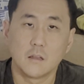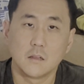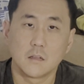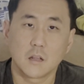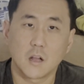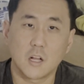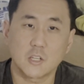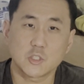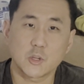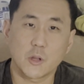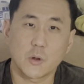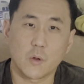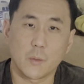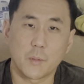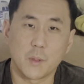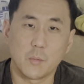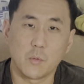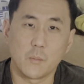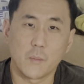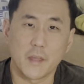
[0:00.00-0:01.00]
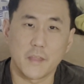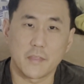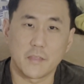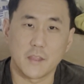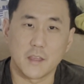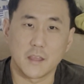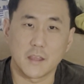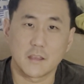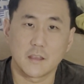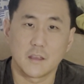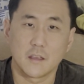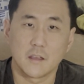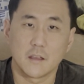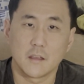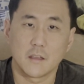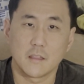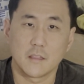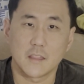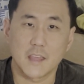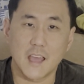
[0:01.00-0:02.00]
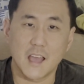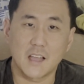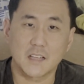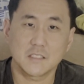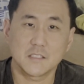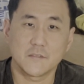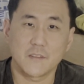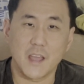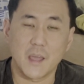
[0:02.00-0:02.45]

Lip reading: Contrary to what people may think, the act of